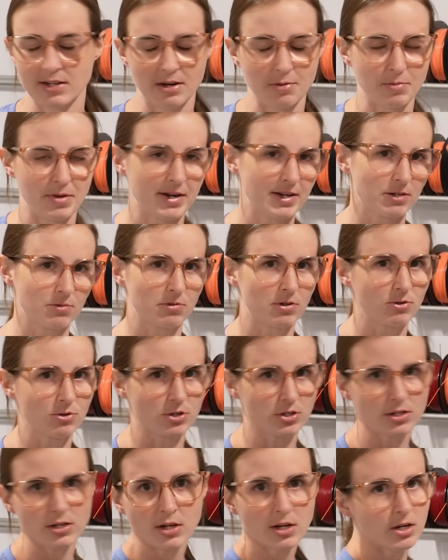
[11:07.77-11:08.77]
I might as well
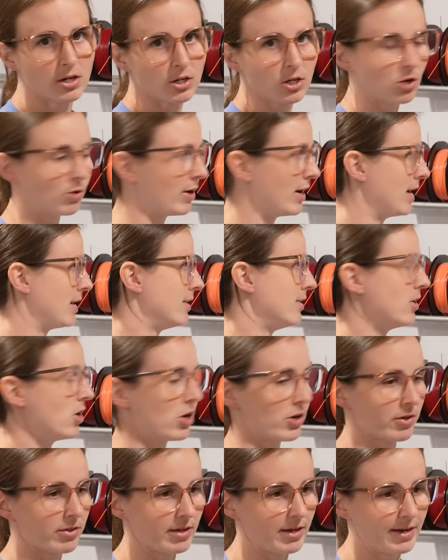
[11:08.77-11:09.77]
just go ahead and
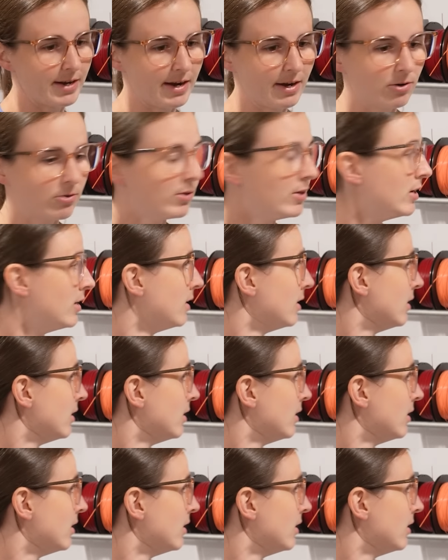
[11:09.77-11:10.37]
knock that out.